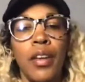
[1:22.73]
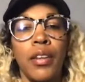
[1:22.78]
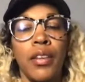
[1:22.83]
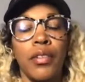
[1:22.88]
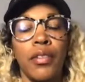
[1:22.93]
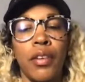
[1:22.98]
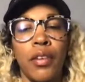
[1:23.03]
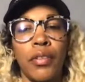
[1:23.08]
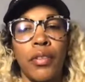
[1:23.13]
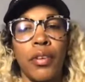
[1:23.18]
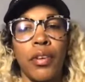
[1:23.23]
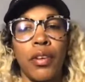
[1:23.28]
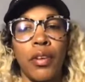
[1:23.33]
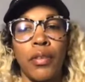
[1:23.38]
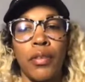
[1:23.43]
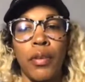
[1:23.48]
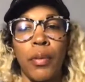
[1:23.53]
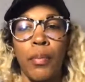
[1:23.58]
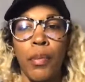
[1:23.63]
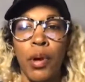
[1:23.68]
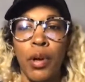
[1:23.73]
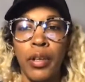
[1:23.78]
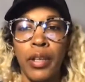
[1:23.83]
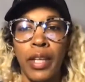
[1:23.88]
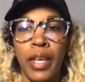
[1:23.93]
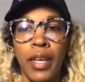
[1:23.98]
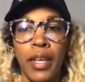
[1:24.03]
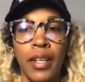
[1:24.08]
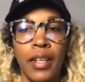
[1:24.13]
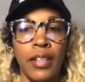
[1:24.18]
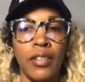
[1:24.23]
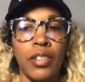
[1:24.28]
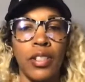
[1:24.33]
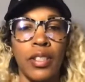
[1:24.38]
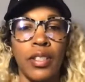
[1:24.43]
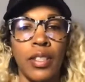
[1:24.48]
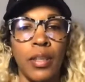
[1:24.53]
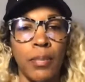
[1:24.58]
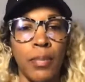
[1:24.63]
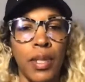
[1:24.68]
The market and
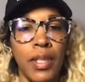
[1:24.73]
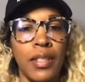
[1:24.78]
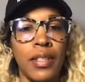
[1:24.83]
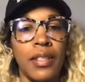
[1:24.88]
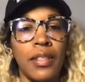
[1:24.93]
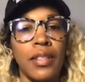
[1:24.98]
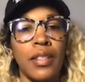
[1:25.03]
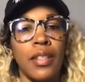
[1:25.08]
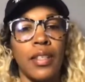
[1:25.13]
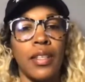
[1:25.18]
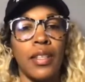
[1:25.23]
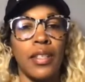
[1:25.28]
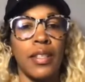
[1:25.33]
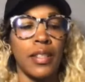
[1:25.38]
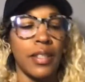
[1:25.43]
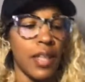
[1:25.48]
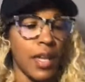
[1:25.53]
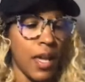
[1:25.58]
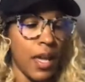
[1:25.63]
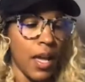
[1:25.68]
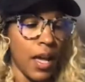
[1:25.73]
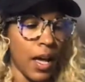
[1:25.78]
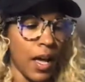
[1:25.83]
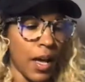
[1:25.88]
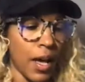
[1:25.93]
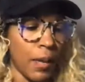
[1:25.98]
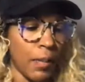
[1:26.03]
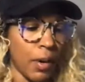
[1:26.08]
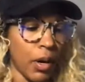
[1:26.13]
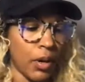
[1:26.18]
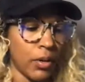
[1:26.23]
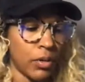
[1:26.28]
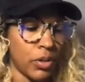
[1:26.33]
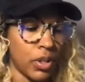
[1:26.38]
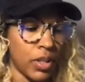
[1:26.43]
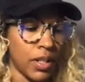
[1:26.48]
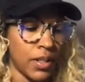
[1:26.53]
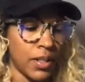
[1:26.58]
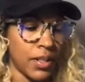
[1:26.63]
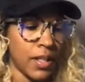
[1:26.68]
just businesses are
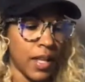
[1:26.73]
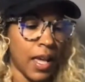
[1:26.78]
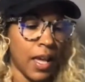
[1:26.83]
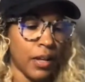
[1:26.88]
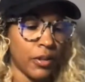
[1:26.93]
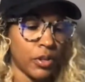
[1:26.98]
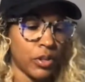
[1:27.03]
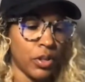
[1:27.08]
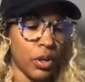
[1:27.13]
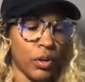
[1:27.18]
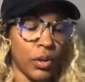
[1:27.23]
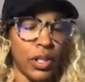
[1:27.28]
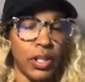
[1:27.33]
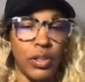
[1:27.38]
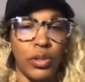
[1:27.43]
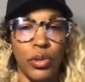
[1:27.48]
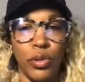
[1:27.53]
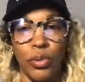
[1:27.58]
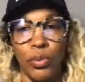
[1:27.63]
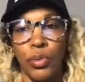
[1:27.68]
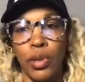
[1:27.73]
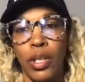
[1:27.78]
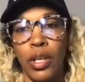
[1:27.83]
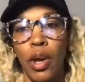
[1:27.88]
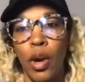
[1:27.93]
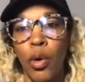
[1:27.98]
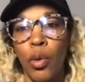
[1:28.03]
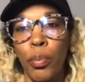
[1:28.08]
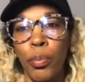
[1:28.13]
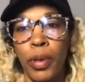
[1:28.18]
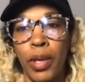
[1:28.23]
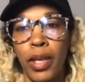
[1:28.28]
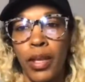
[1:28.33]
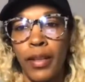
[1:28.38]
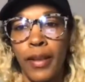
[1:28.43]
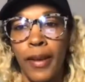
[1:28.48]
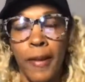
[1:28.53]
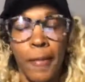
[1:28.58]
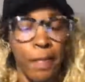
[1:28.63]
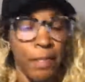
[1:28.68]
just now starting to reopen.